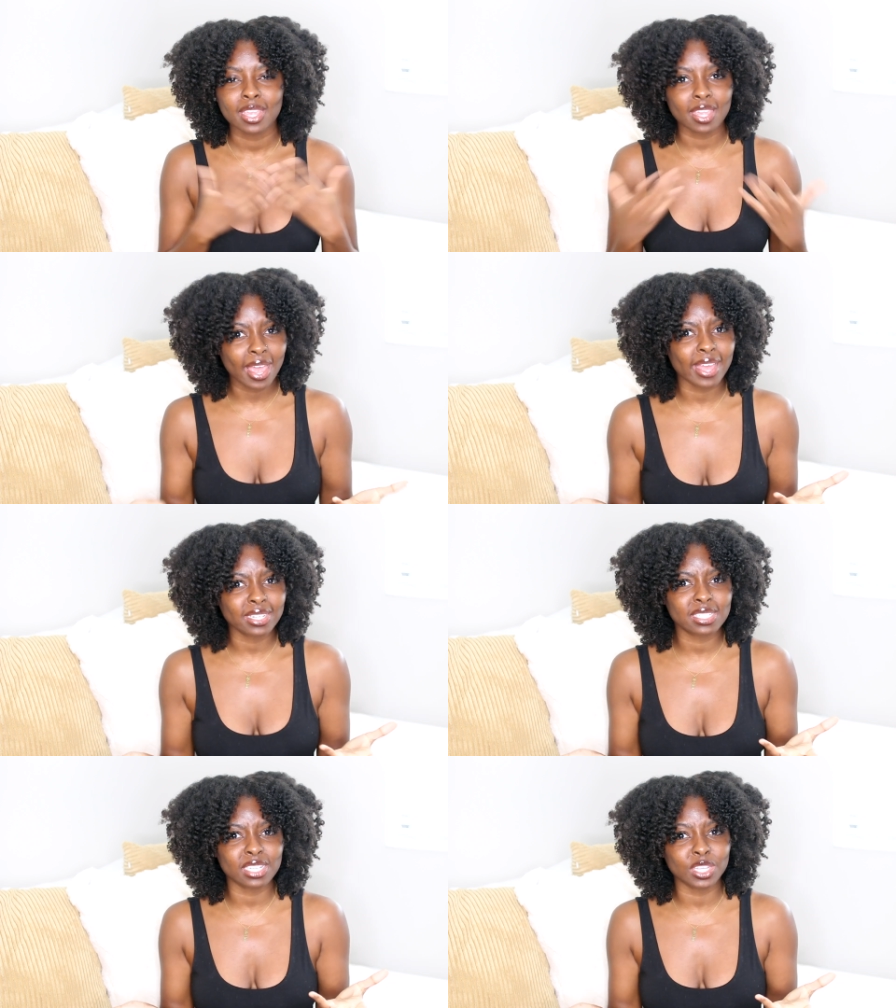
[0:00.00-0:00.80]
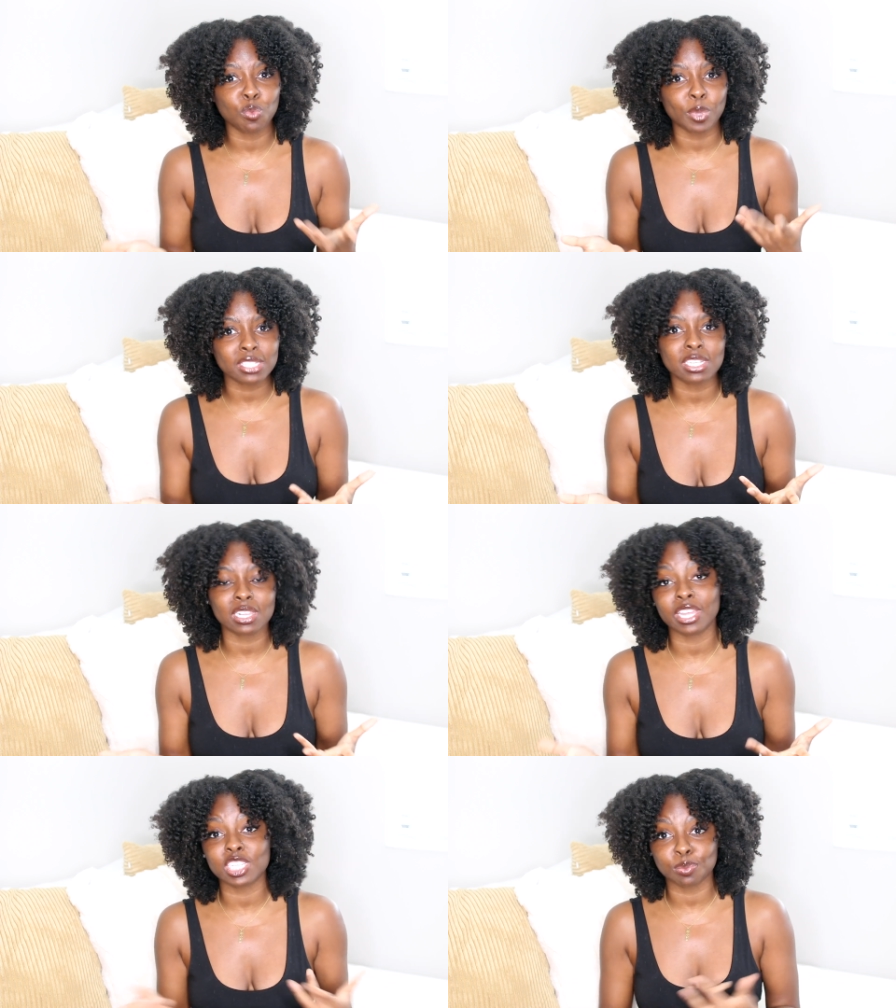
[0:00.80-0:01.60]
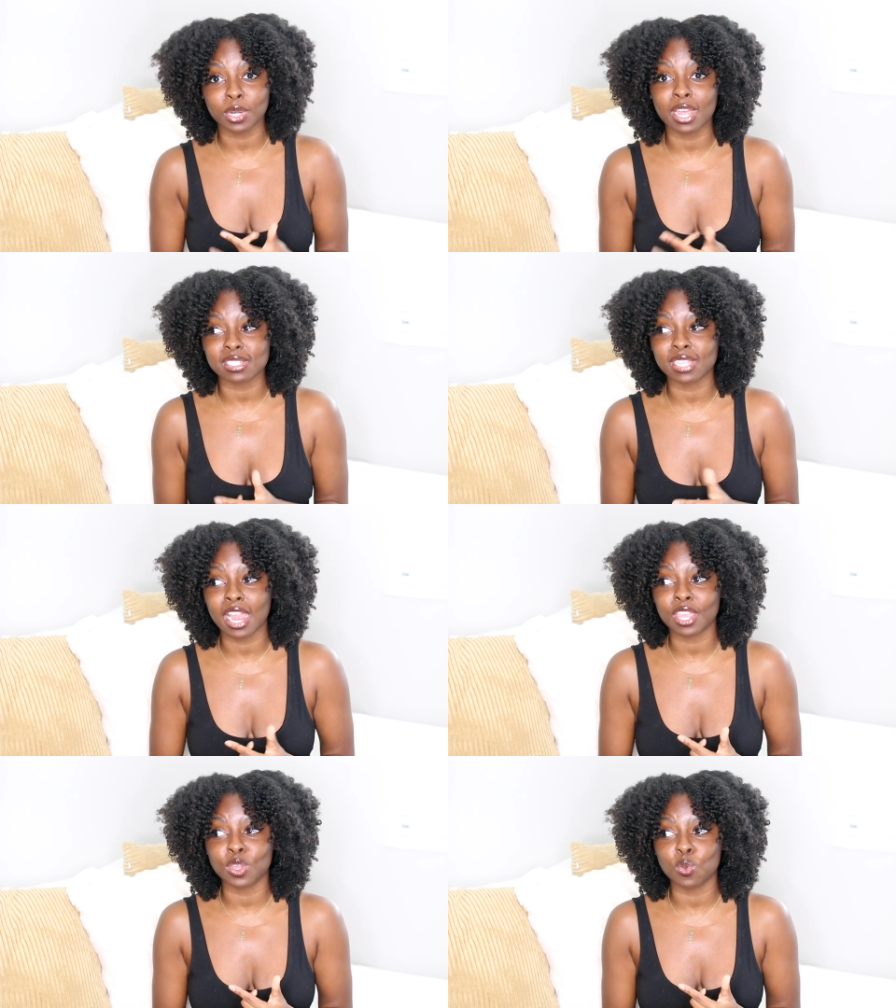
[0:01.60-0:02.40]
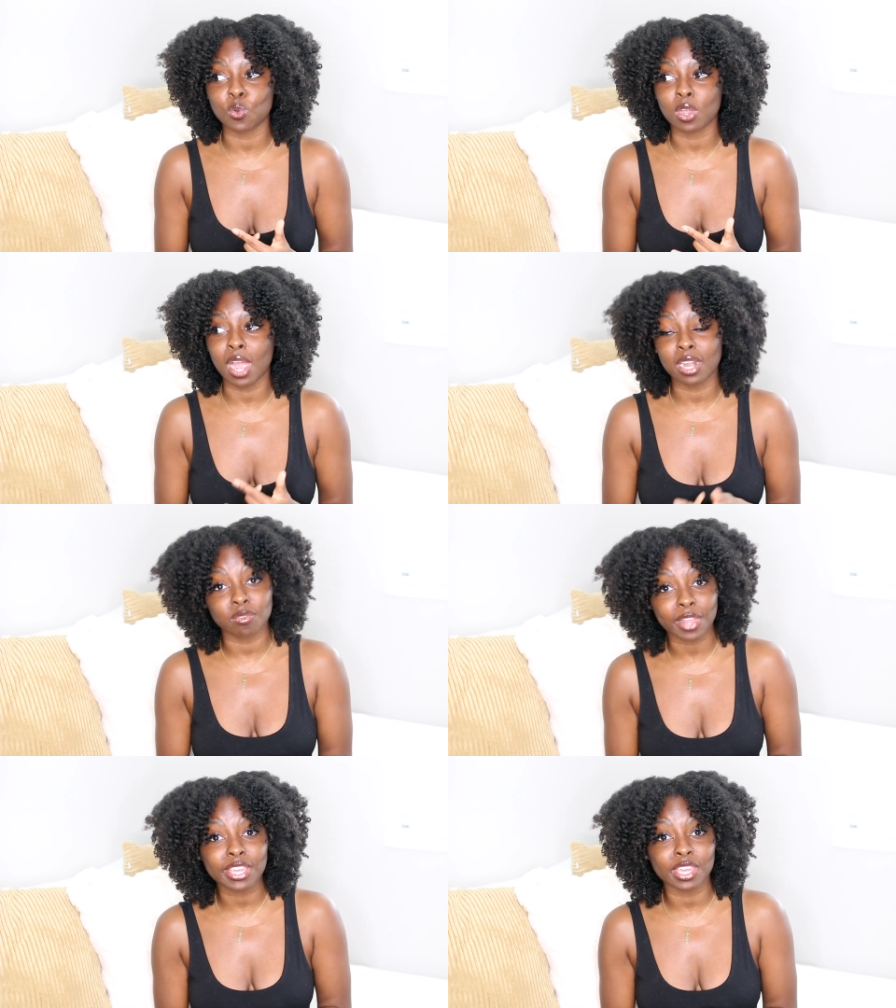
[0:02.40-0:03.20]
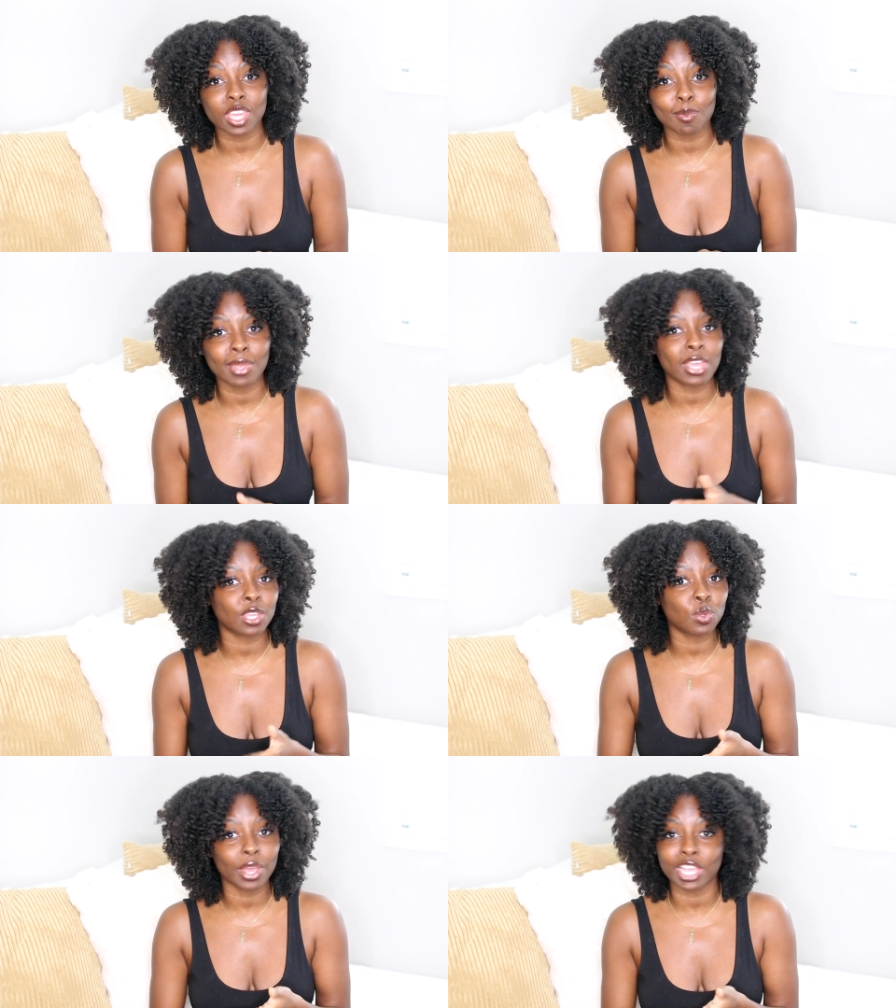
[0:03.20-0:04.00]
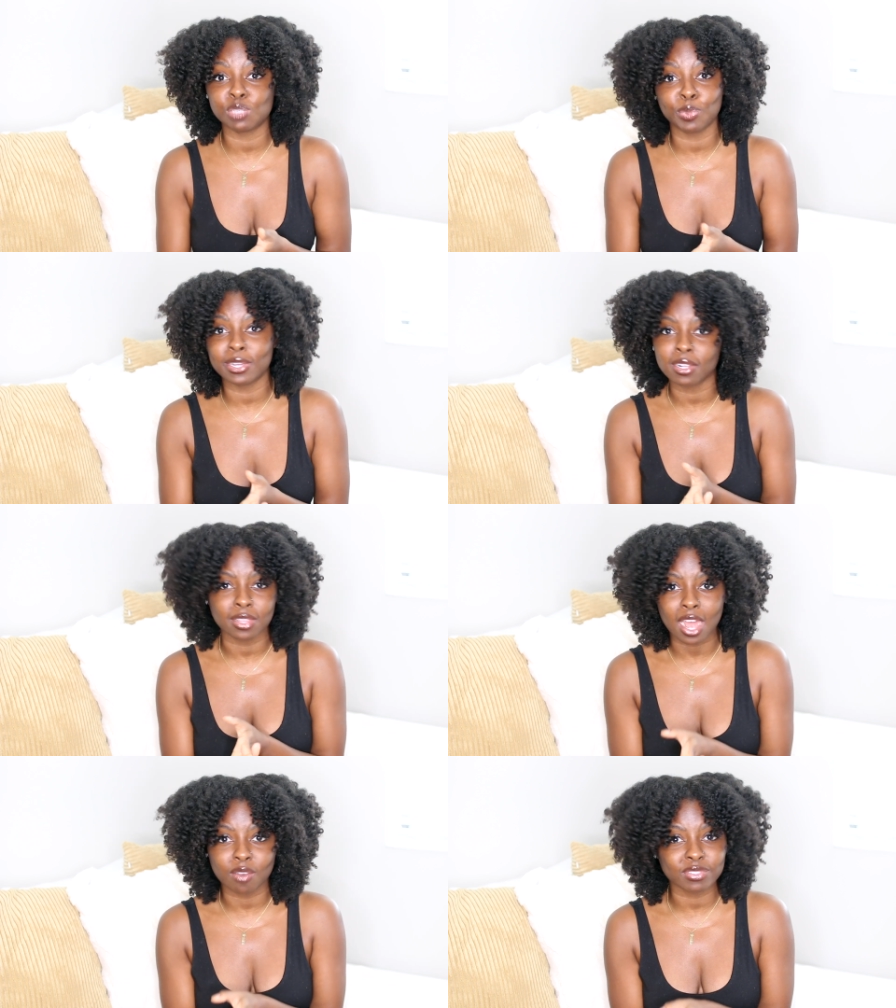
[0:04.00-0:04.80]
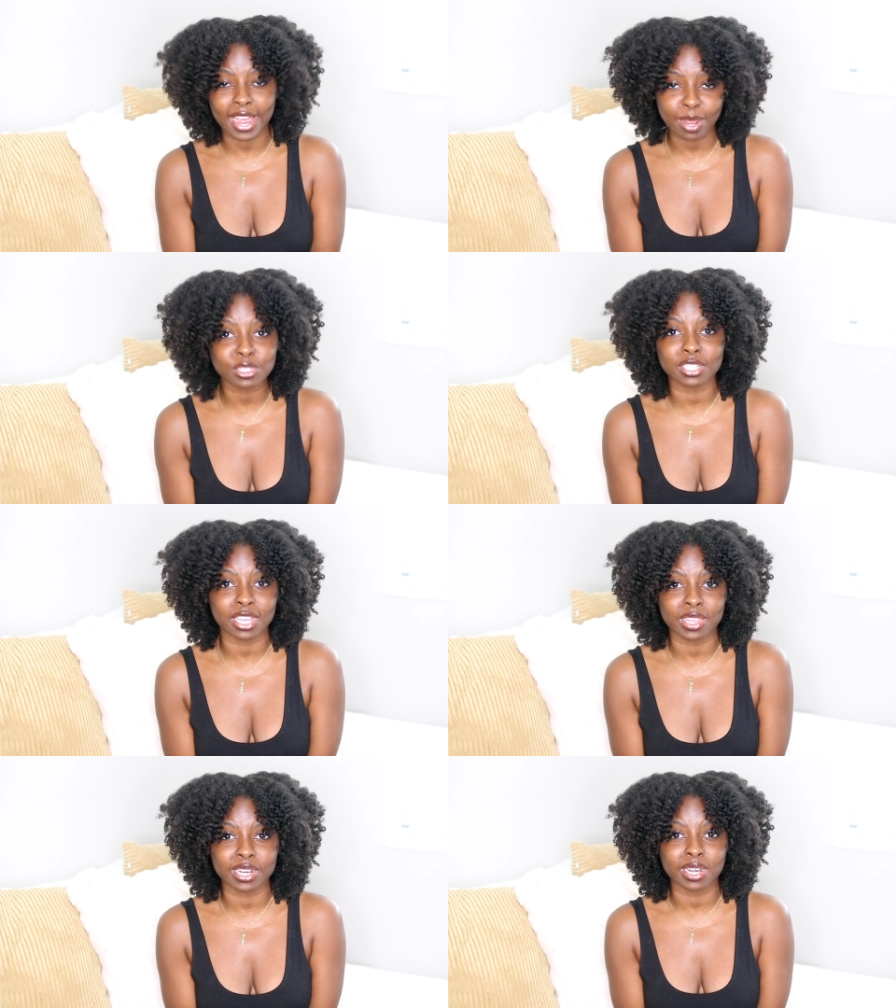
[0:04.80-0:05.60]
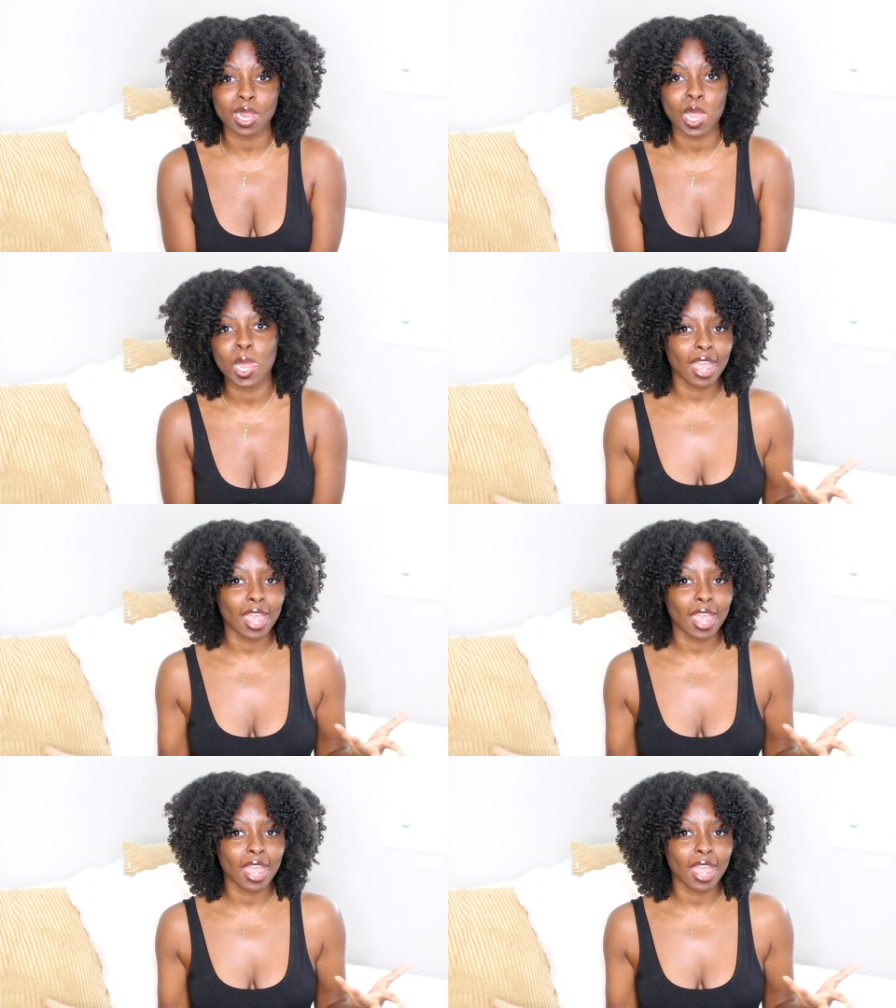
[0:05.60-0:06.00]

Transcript: yet you basically express that you kind of like him and that you guys spent a lot of time together.